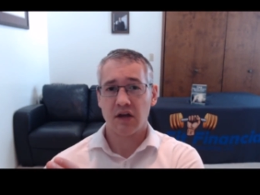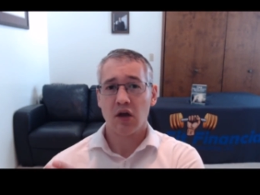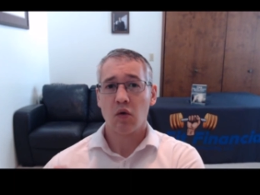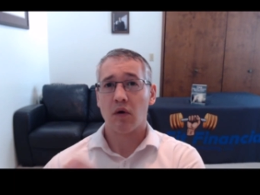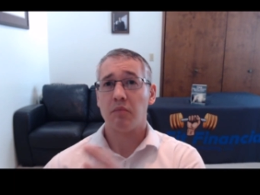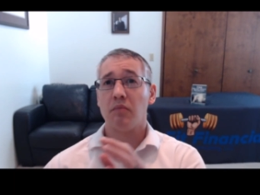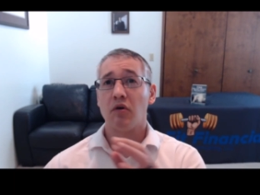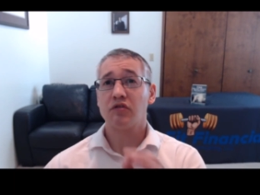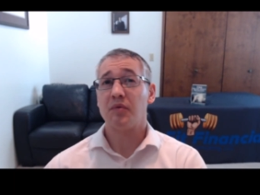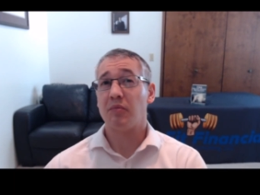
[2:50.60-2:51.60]
What
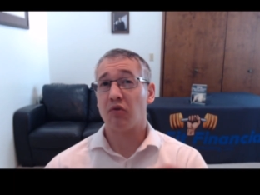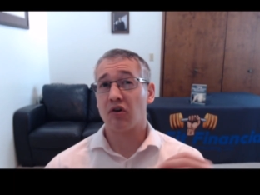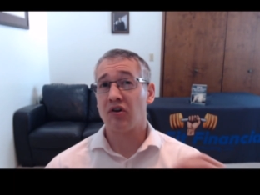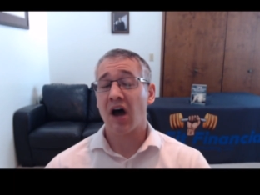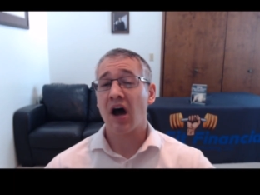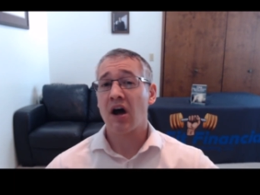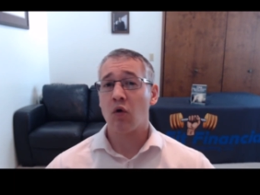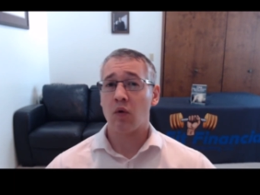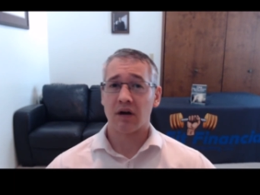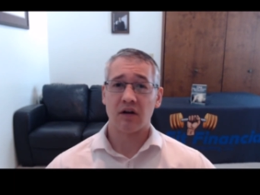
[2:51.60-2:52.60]
most people are not
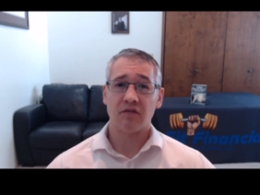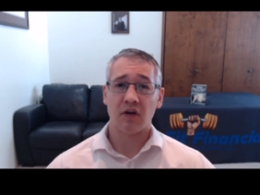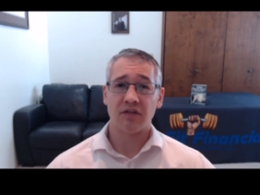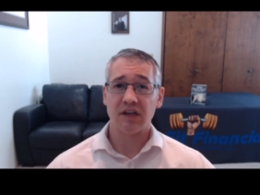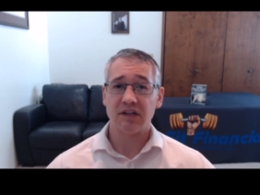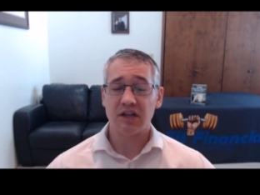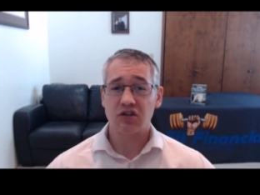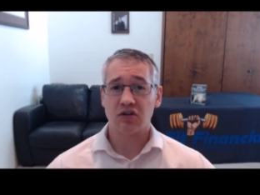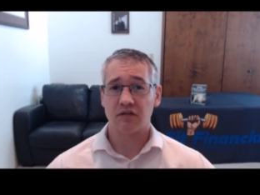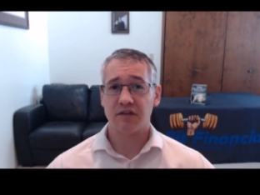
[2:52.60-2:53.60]
aware of are the
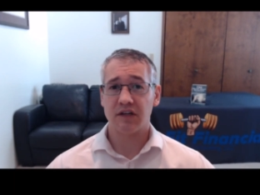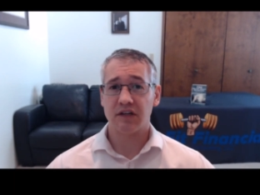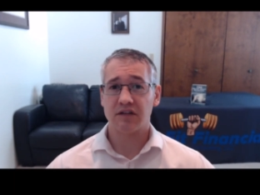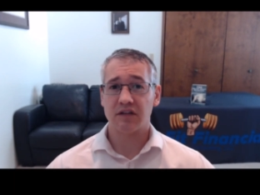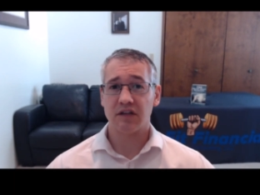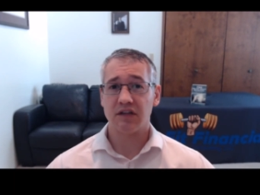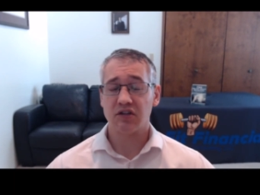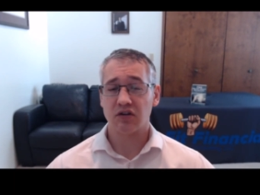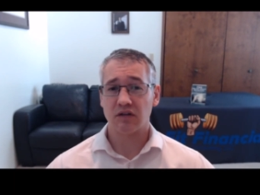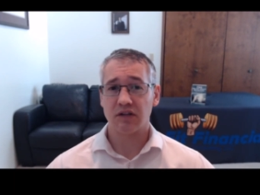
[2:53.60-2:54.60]
additional fees, the
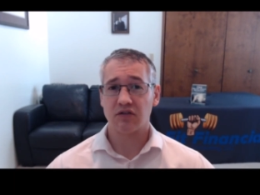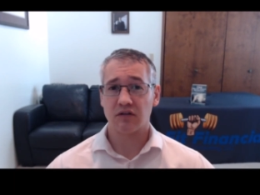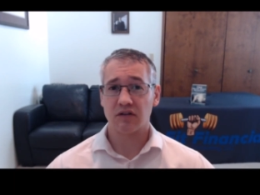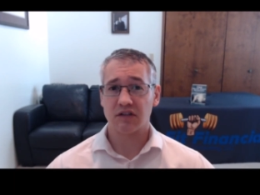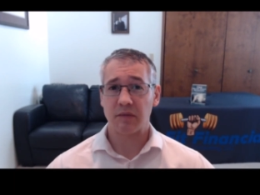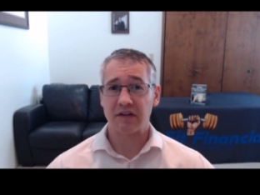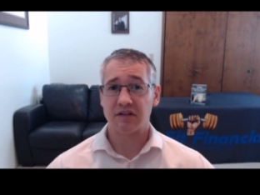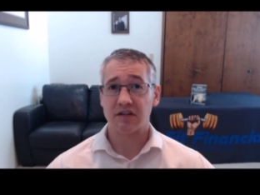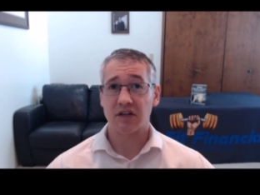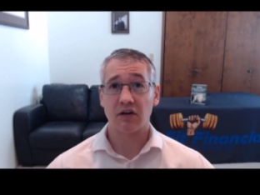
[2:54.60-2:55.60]
additional internal
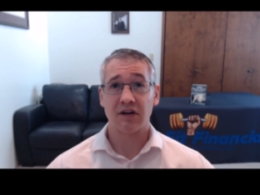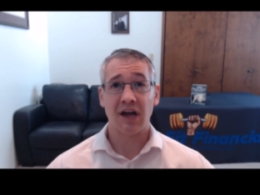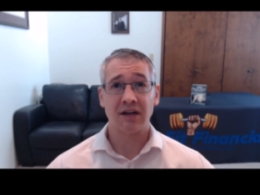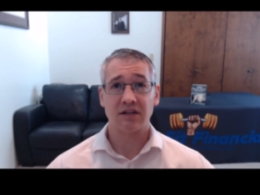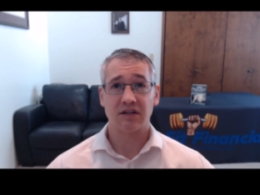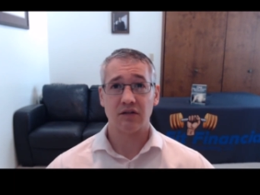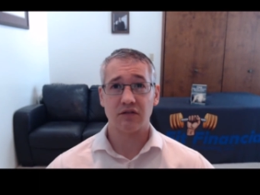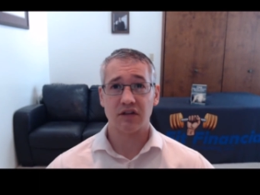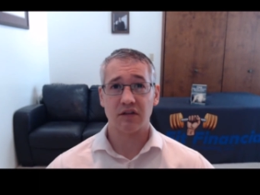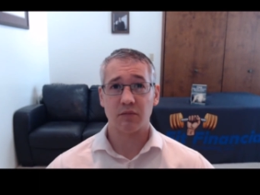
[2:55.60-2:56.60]
expenses that are not
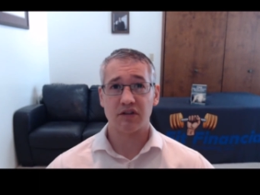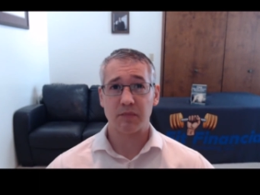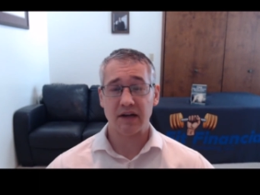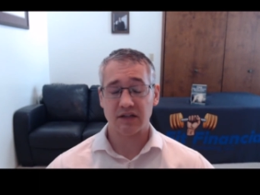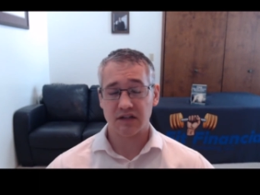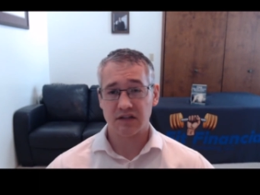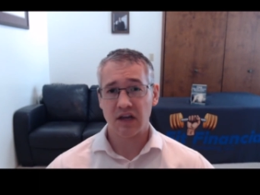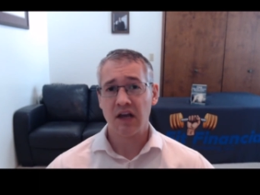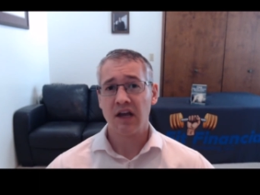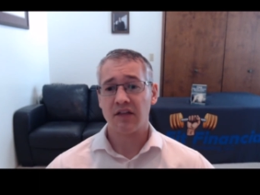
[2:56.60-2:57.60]
disclosed in the prospectus,
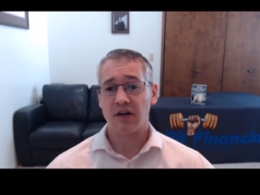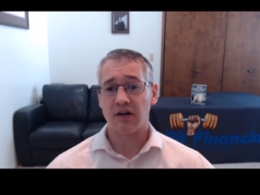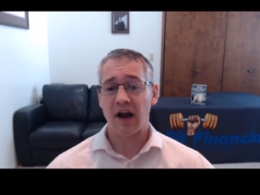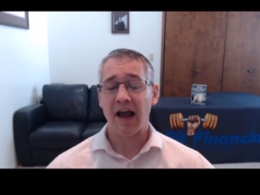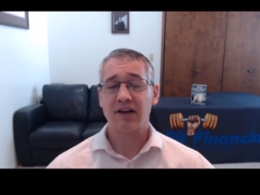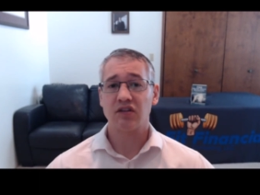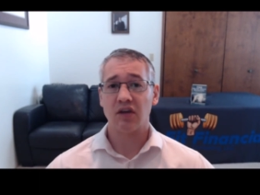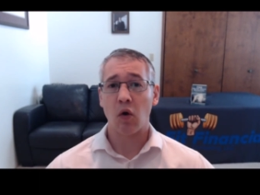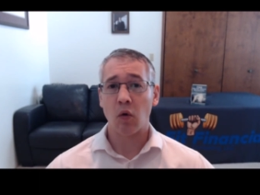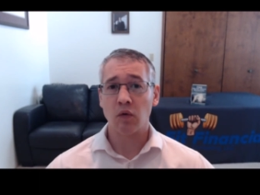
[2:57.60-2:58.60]
that are actually
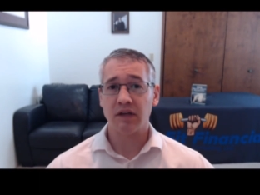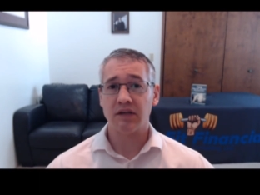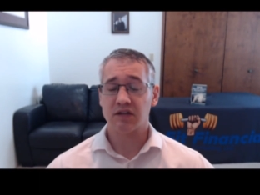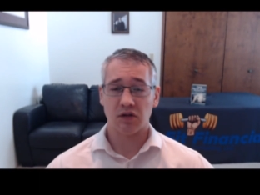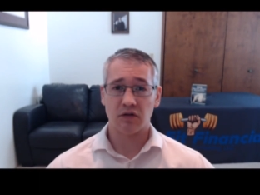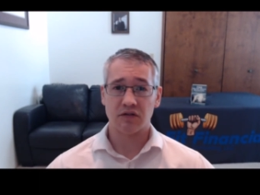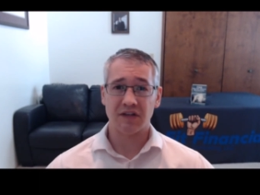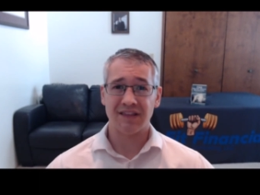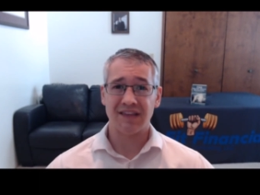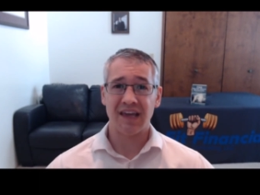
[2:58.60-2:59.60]
only disclosed
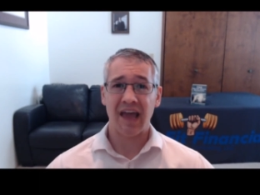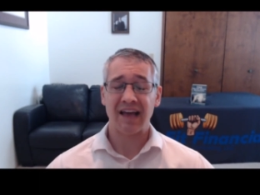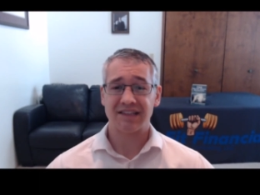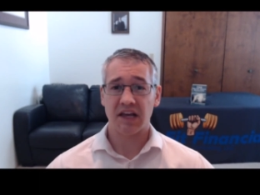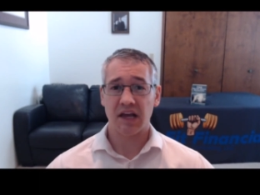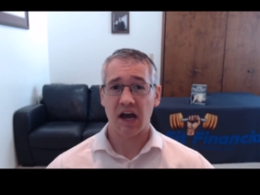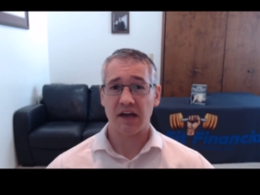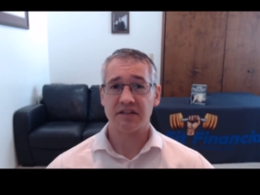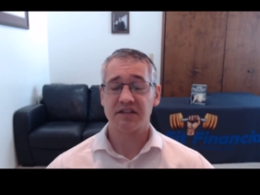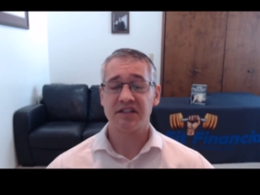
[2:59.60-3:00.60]
in the SAI,
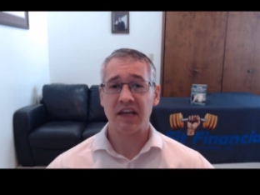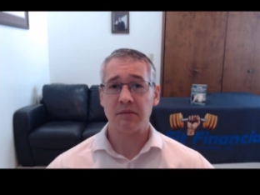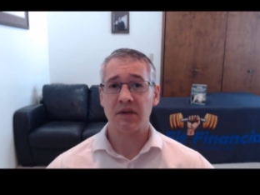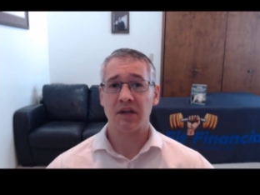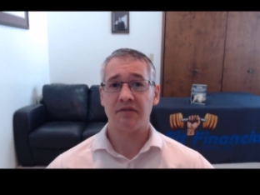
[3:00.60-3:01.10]
the Statement of